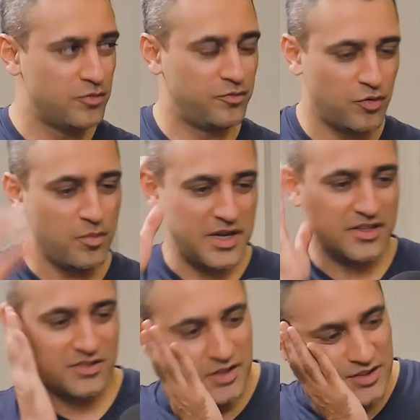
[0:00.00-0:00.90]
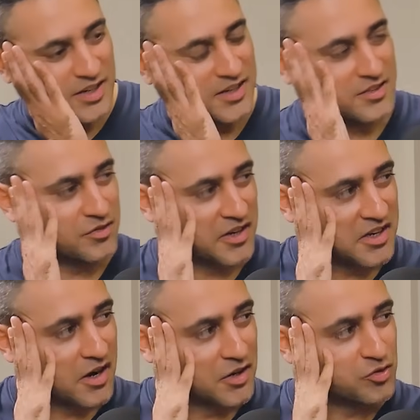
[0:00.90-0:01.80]
For me, it is a very
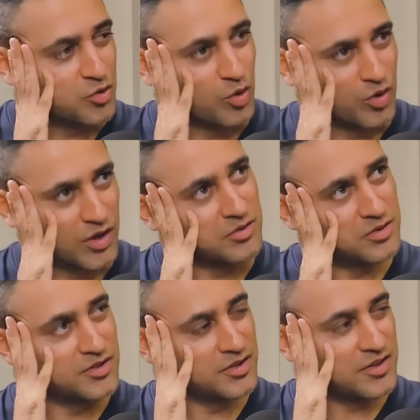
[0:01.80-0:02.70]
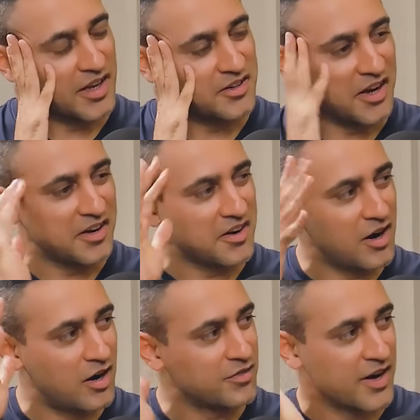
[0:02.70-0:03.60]
high score. It is
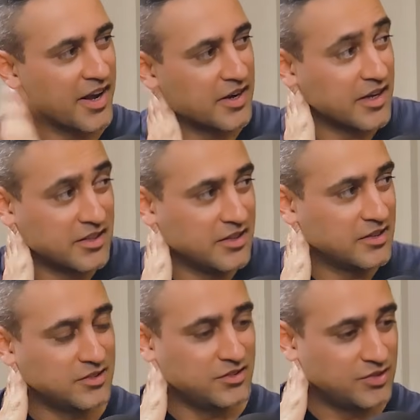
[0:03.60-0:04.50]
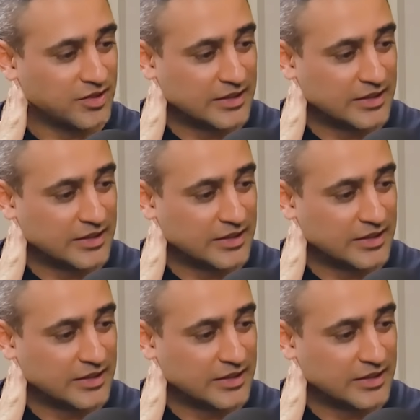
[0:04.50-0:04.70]
8.5, 9. I think it's